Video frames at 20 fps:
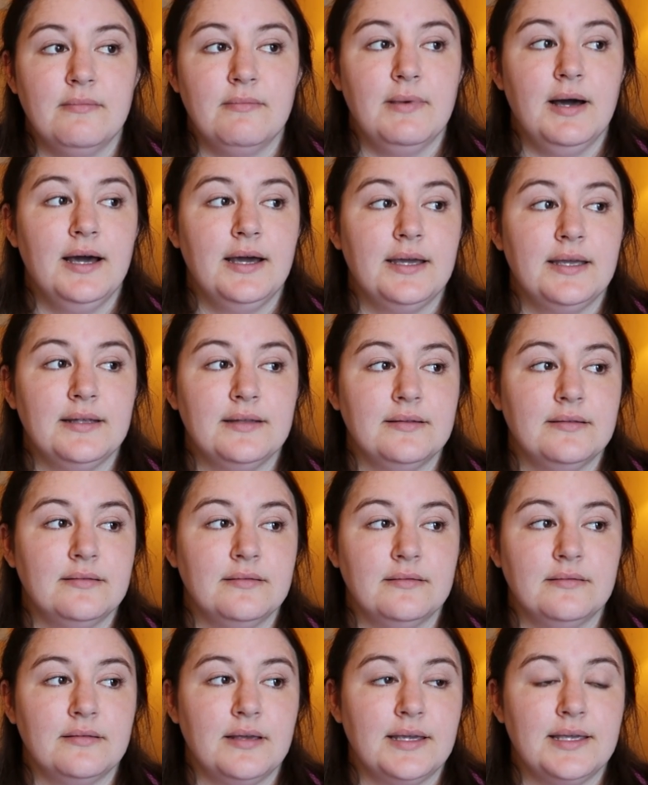
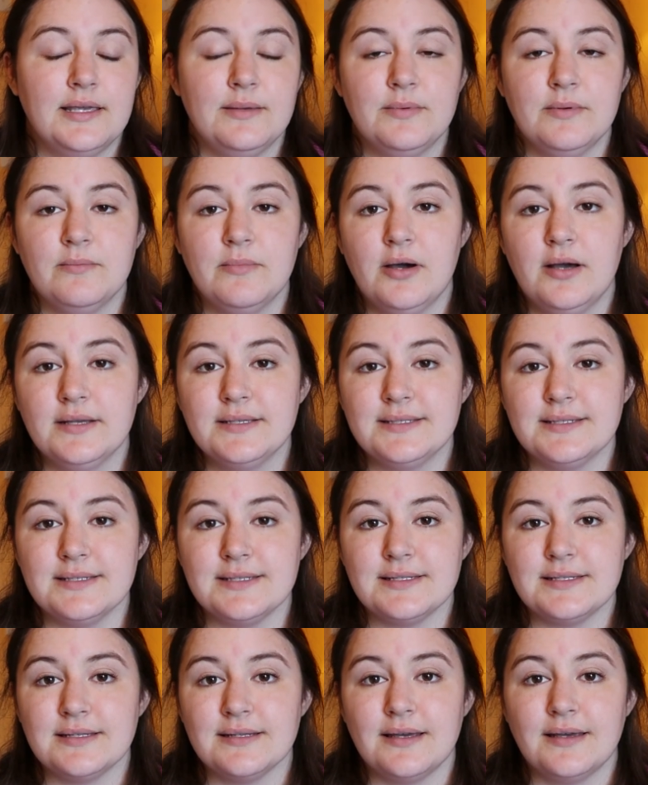Mine, I keep in
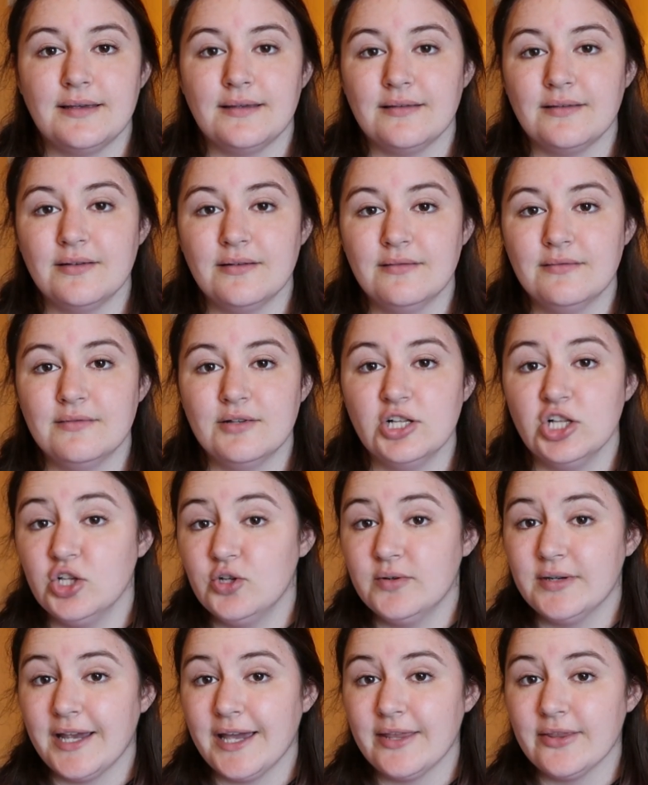boxes. I
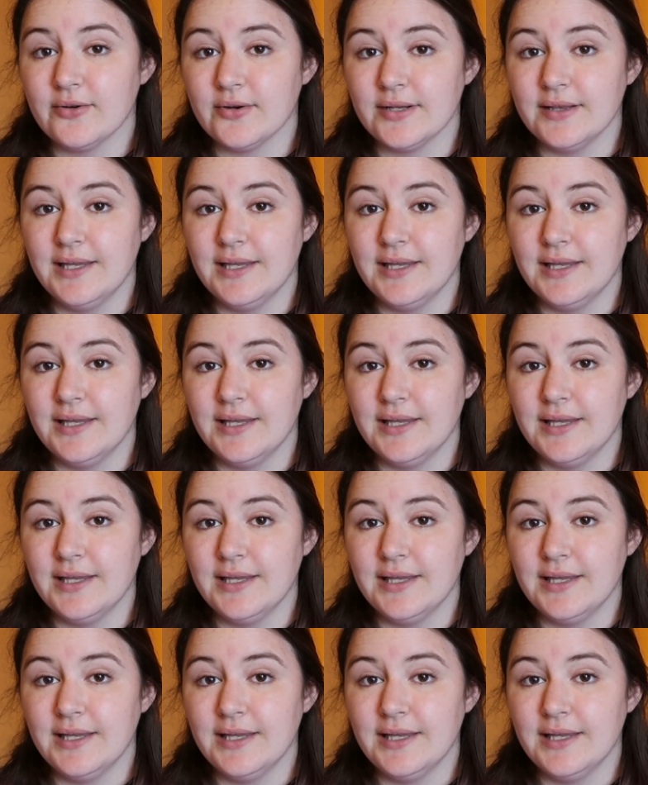glue together